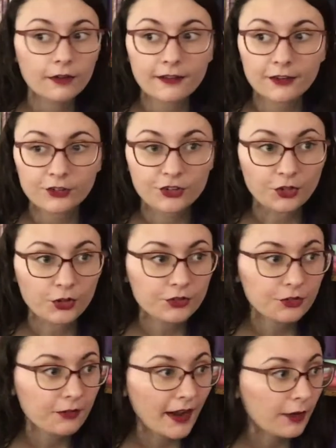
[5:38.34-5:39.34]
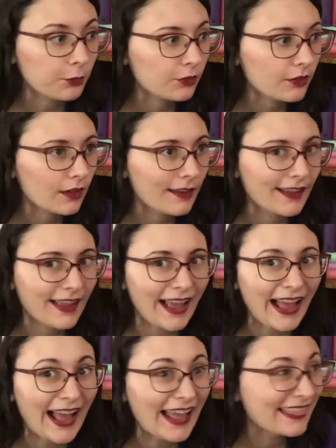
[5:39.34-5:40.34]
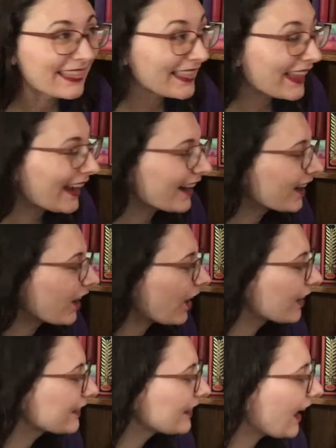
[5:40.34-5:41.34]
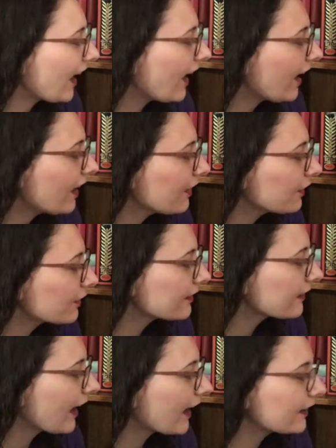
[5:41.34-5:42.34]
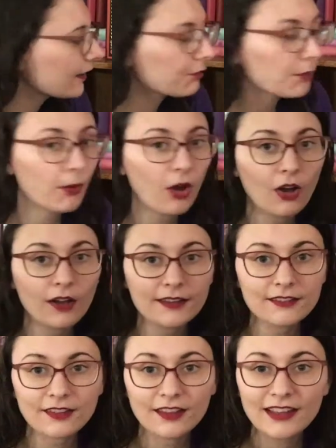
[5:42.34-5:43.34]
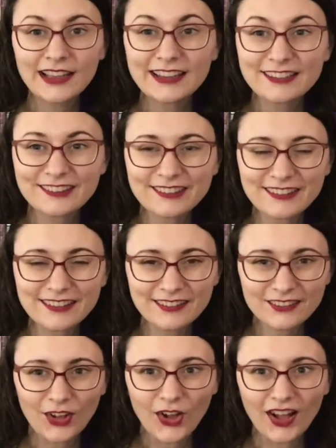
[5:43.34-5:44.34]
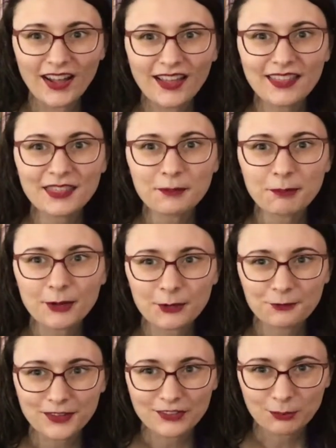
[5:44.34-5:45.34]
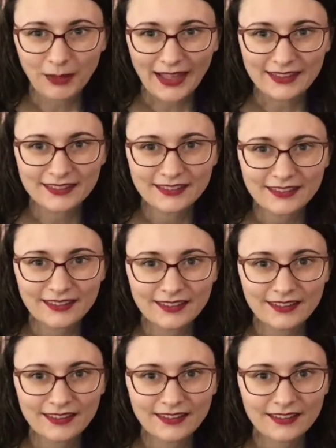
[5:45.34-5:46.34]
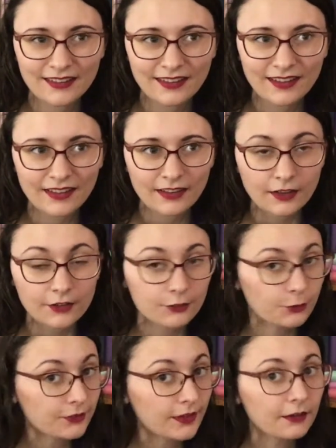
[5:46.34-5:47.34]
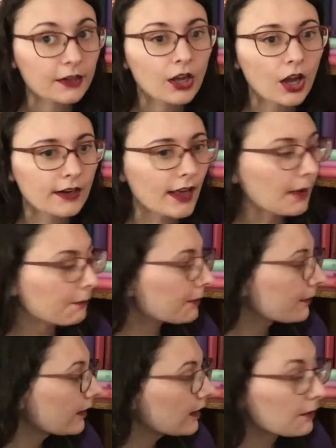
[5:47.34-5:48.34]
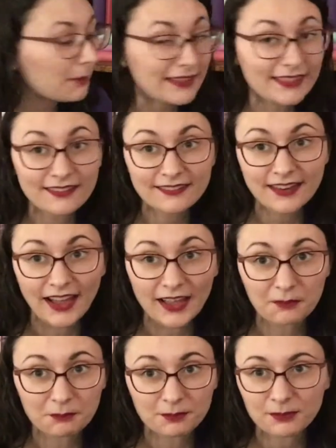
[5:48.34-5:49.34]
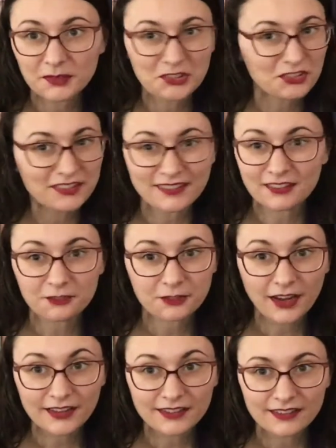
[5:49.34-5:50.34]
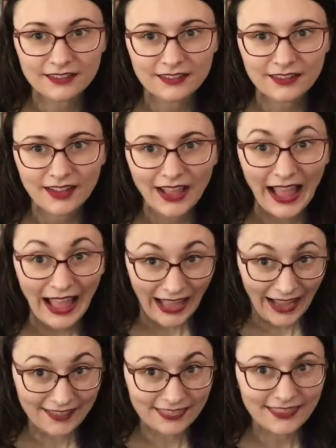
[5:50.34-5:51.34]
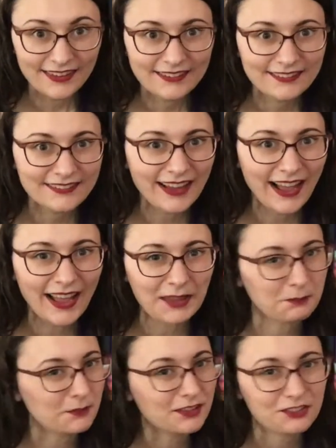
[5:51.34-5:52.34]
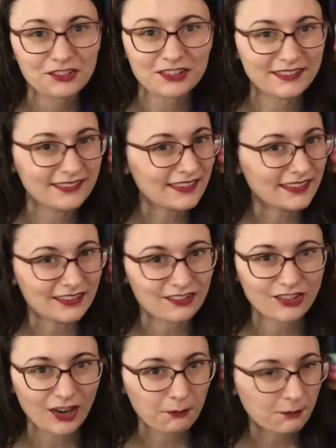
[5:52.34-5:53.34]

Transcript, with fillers: She looked around, and there on the other side of the pond she saw the perfect pet. So Sarah got up, but this time she didn't run. And this time she didn't jump.